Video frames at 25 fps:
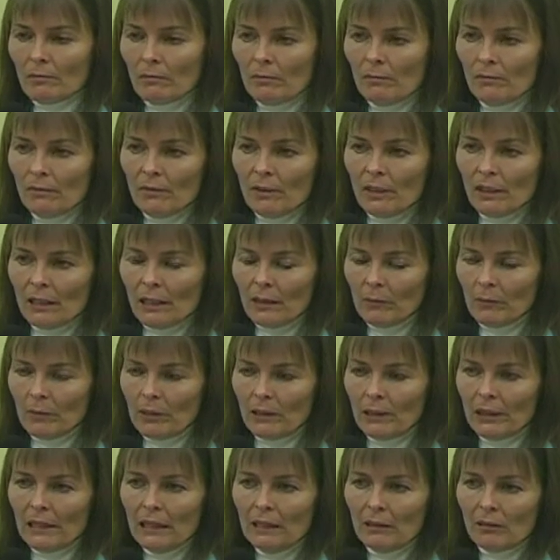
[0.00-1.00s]
they let me
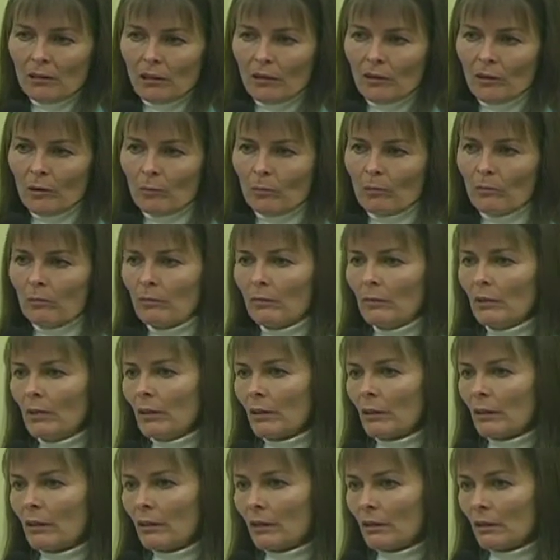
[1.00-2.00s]
lean on them
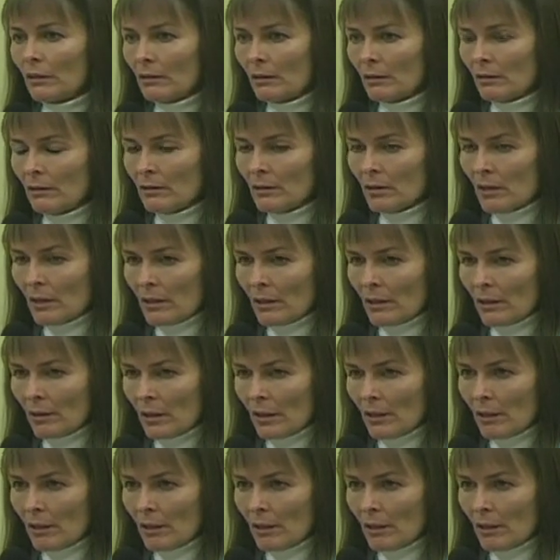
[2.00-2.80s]
mm-hmm.